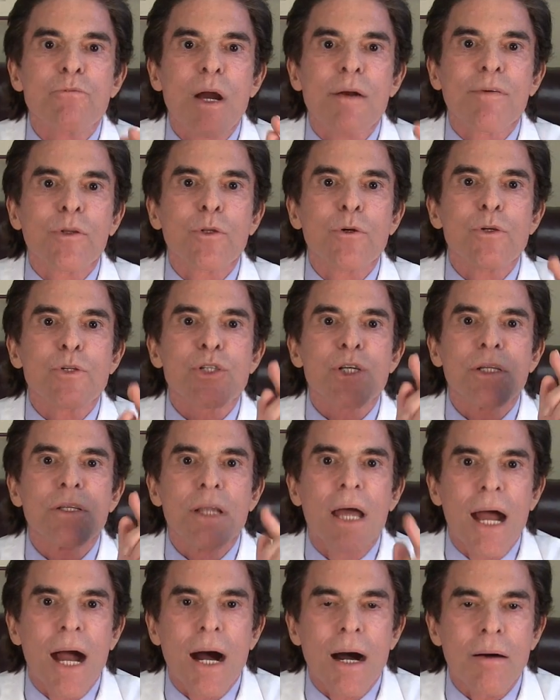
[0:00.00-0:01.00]
revolution
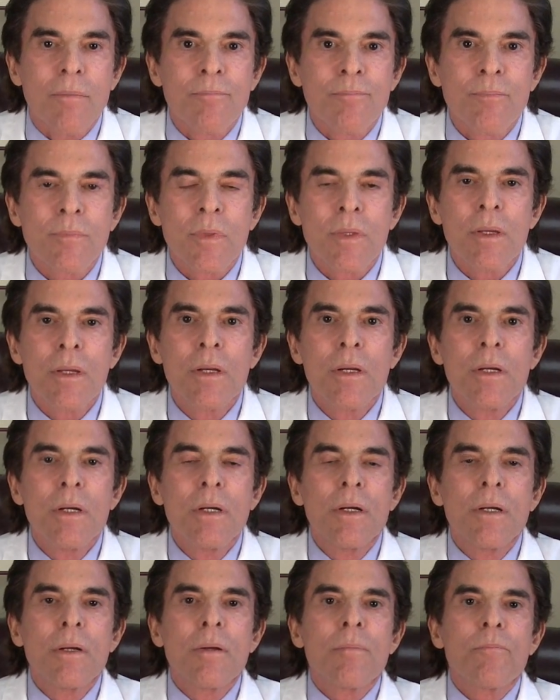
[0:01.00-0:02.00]
now.
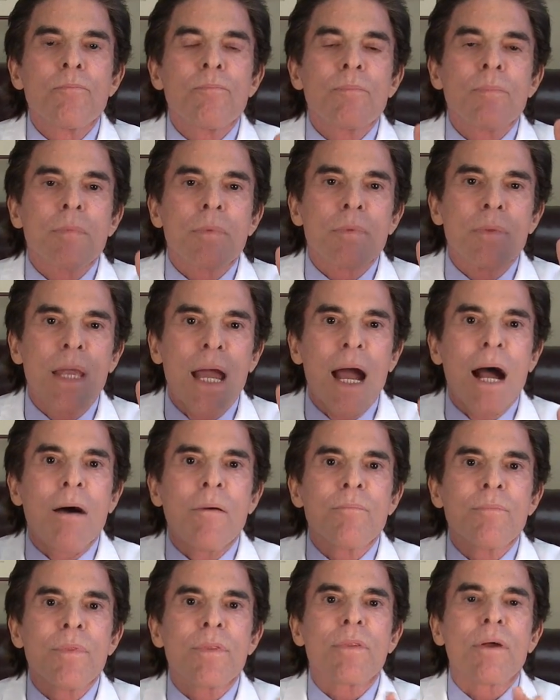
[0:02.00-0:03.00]
Now,
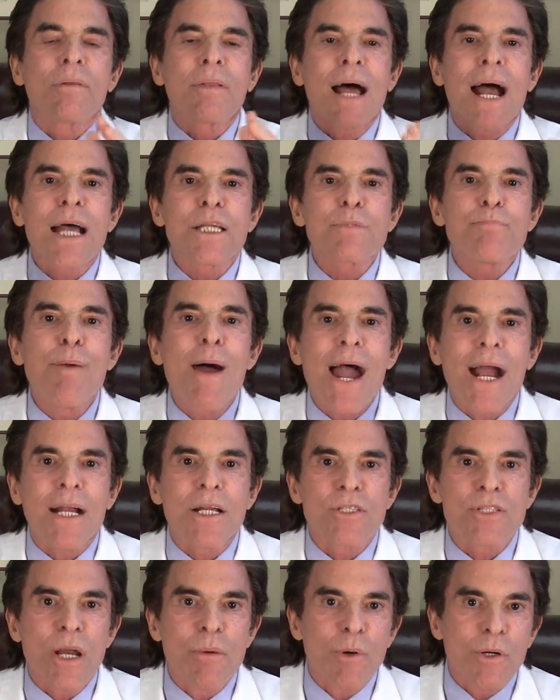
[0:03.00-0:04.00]
the last
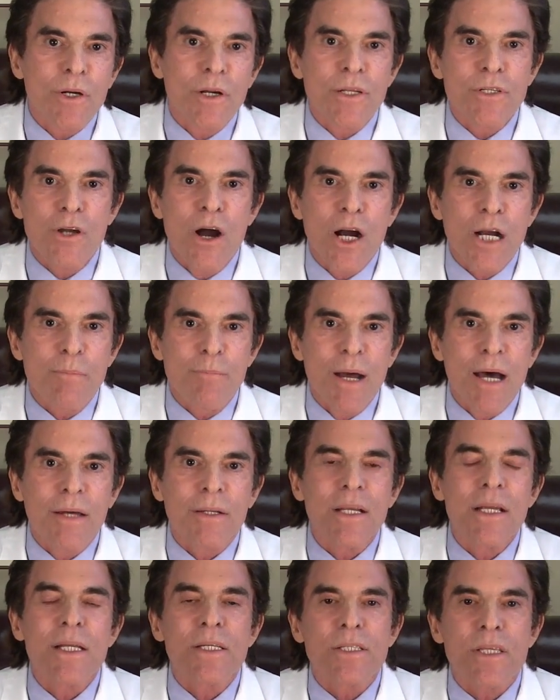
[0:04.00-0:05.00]
package that we're going to talk
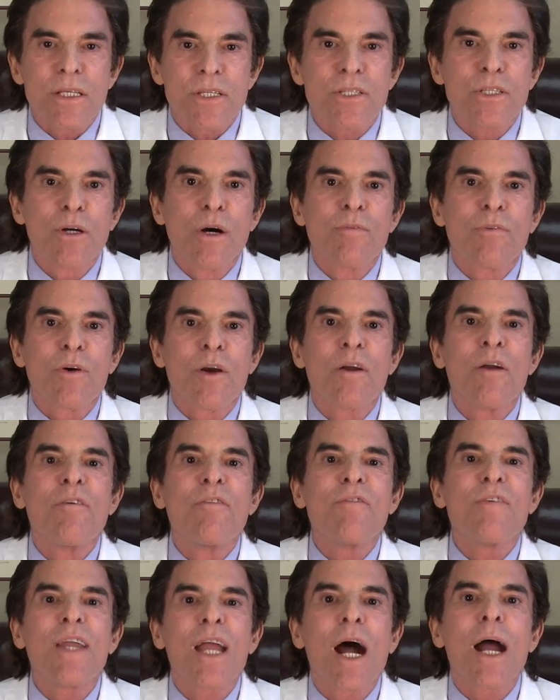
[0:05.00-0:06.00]
about is the Silver
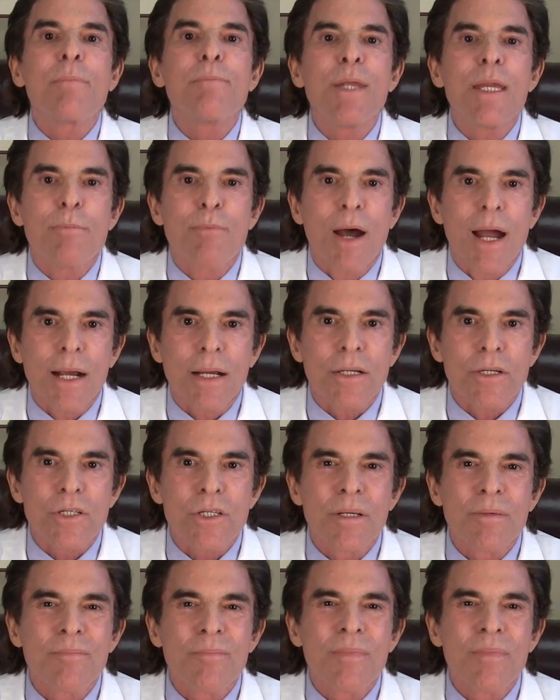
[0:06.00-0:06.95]
VIP package.